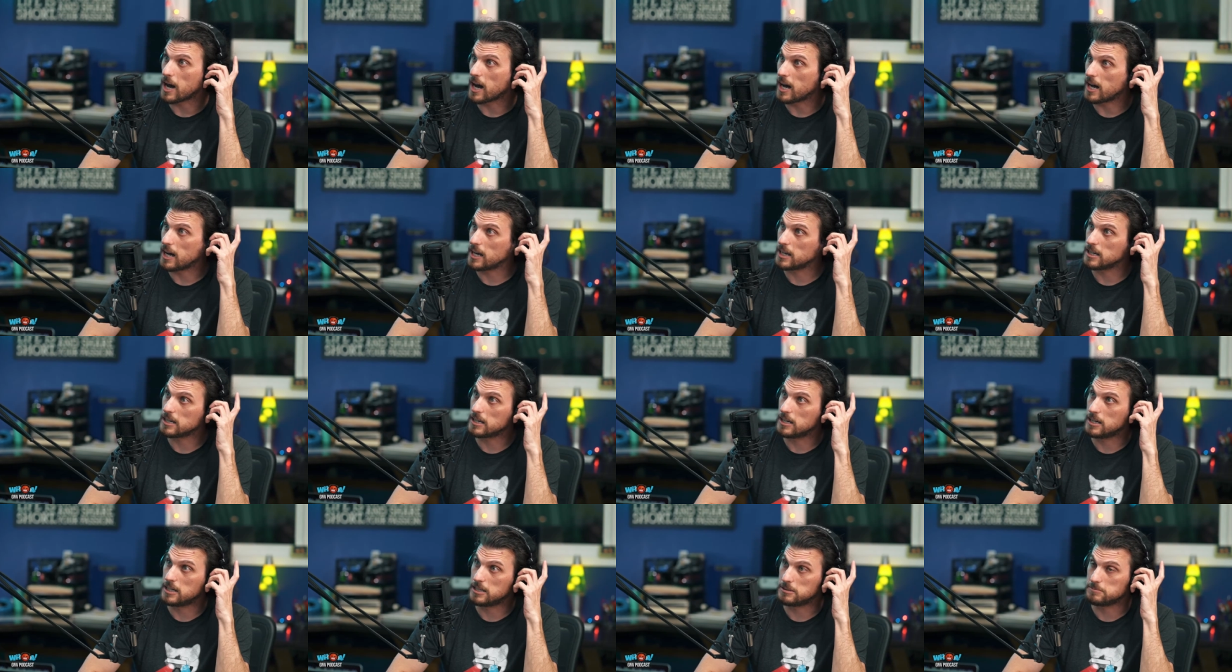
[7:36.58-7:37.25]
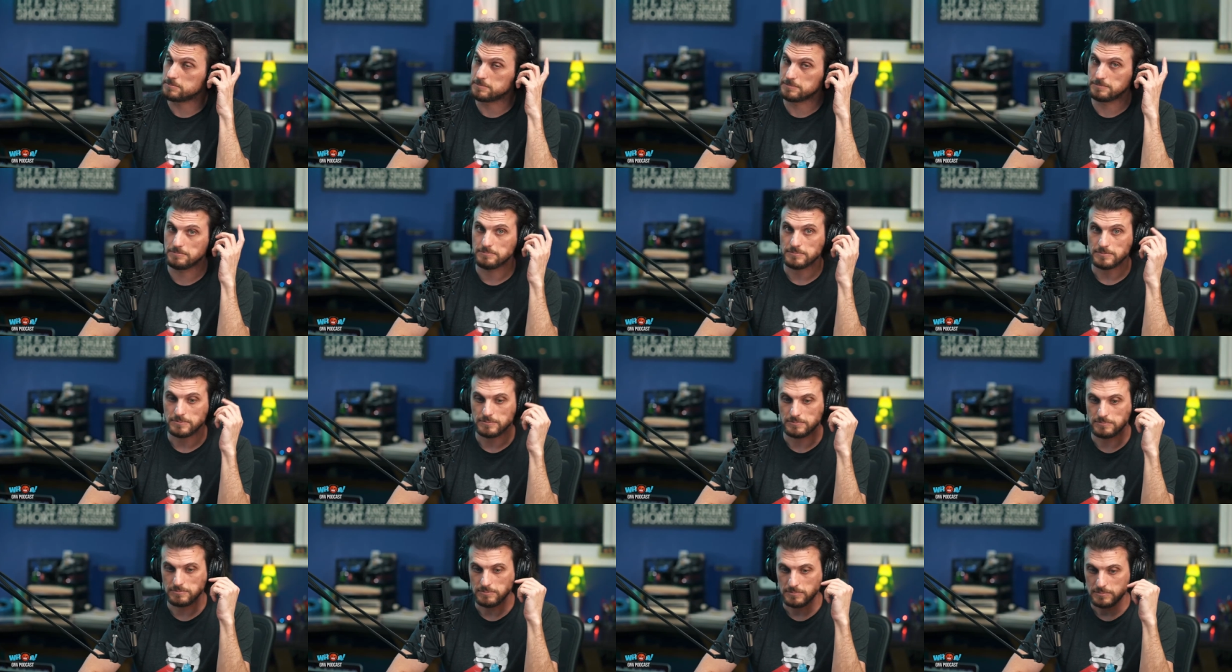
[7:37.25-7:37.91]
I um,
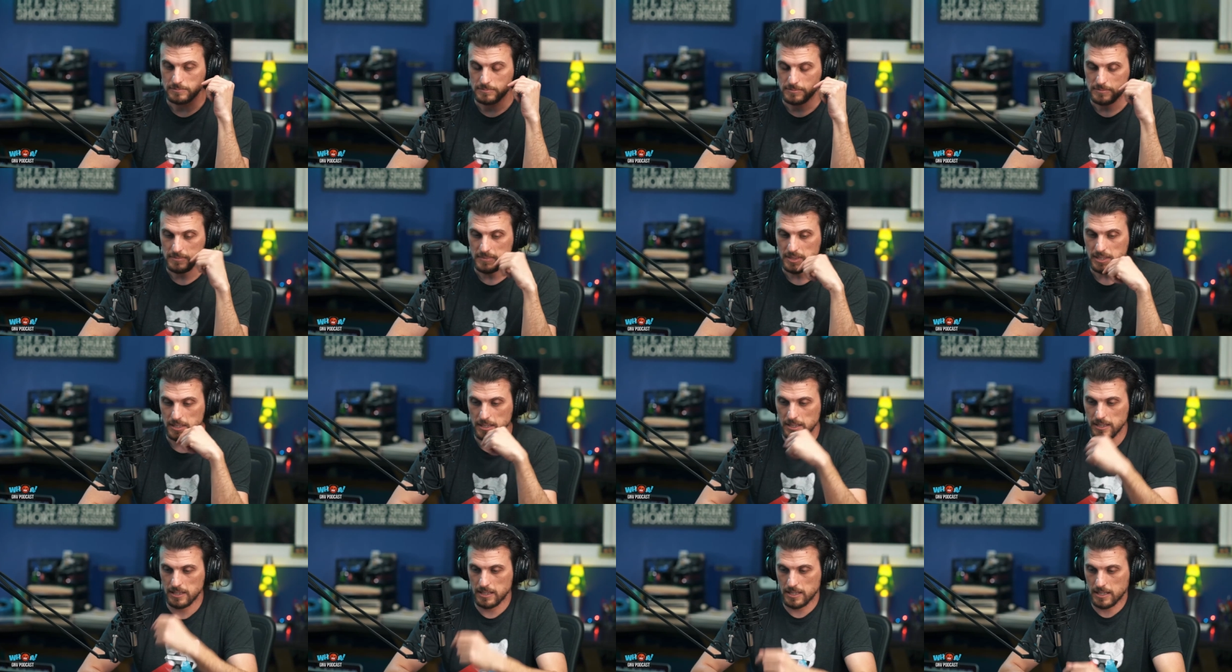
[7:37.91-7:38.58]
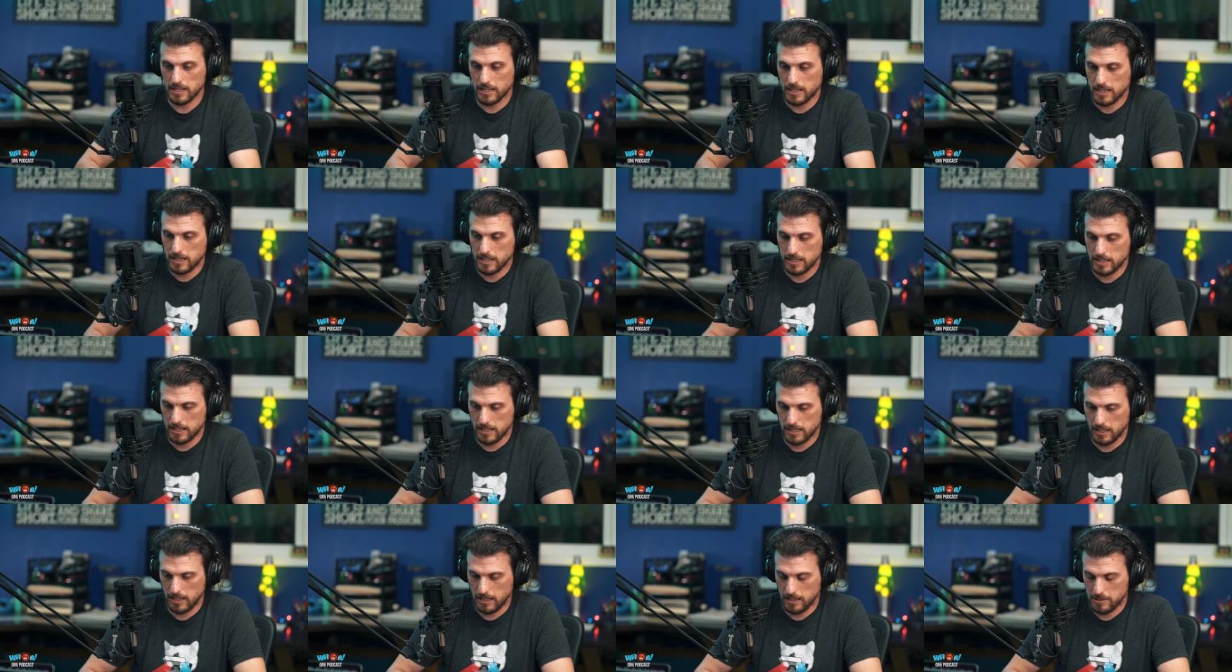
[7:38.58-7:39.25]
I
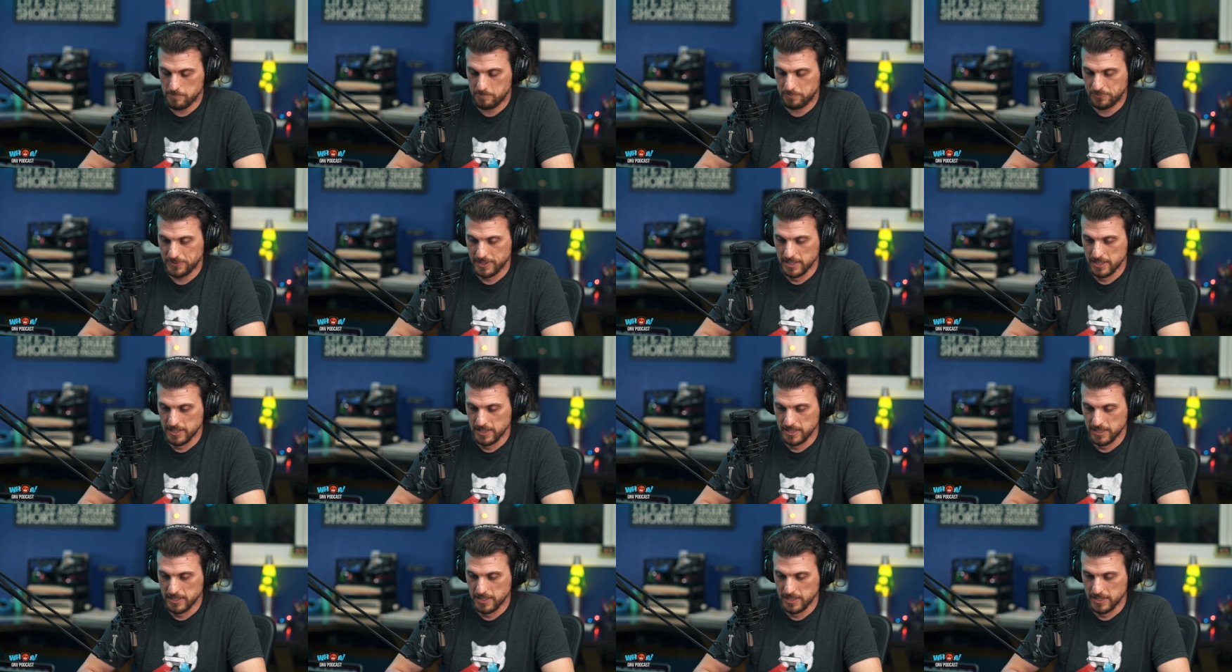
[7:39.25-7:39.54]
uh,